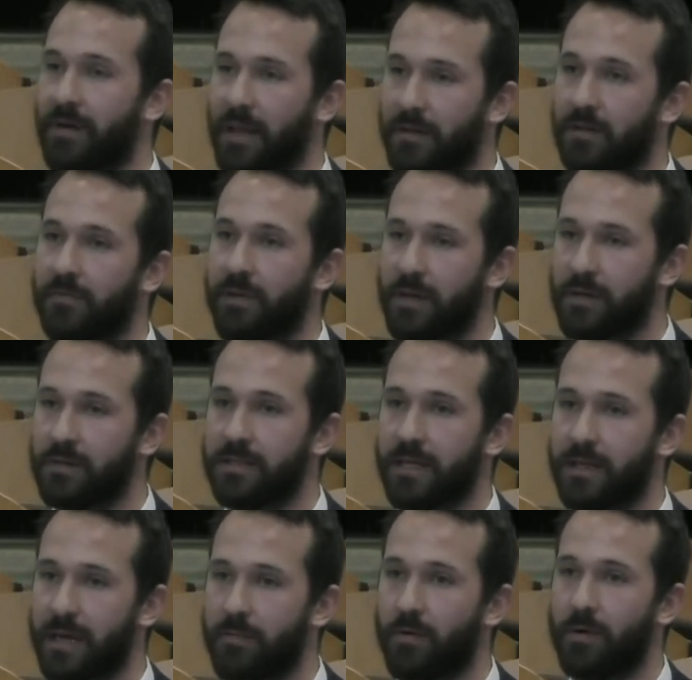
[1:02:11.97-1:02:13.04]
electric vehicles
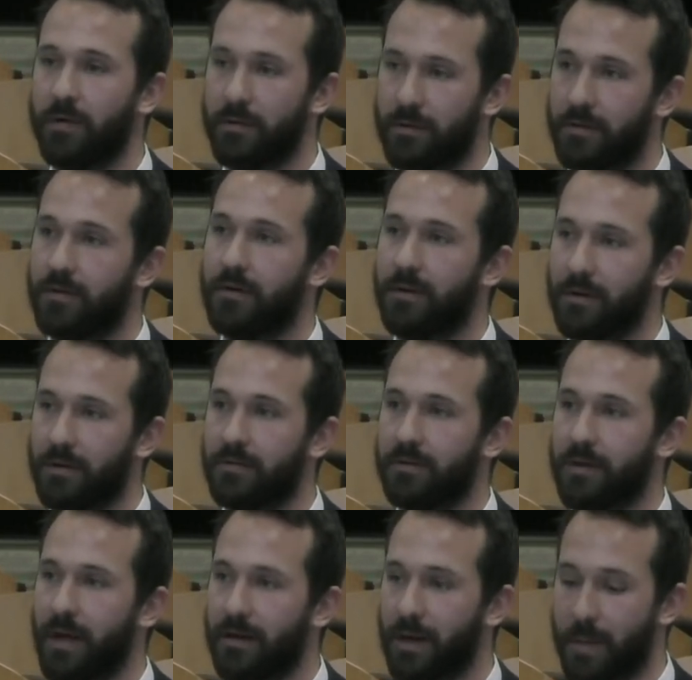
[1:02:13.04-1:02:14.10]
at that point.
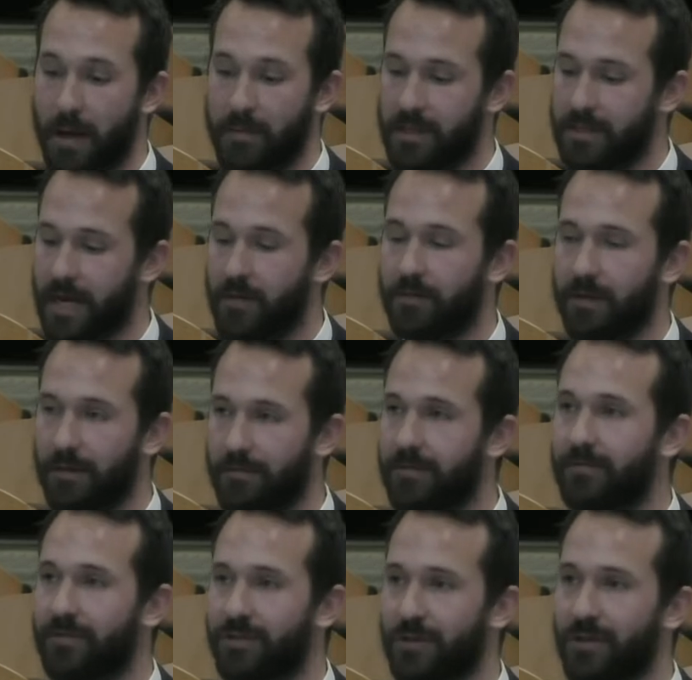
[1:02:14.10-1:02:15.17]
So yeah, I'm happy to chat with them
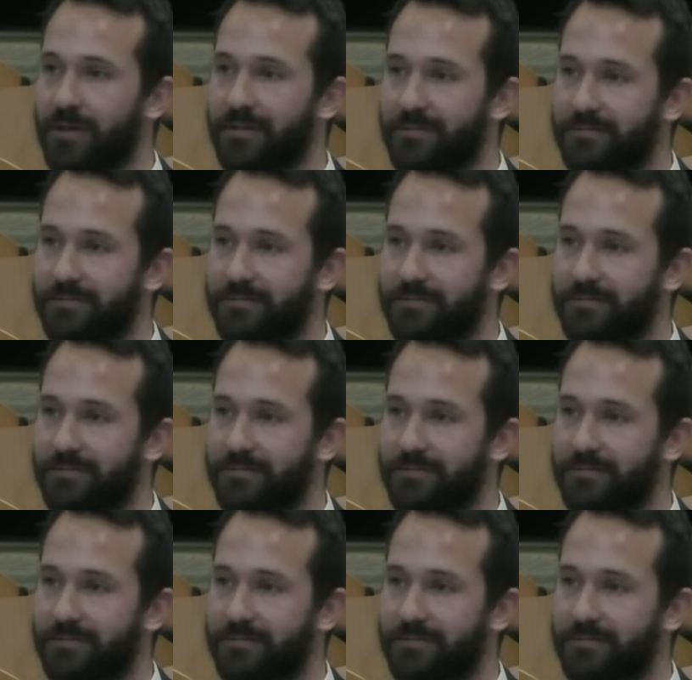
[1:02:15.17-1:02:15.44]
for sure.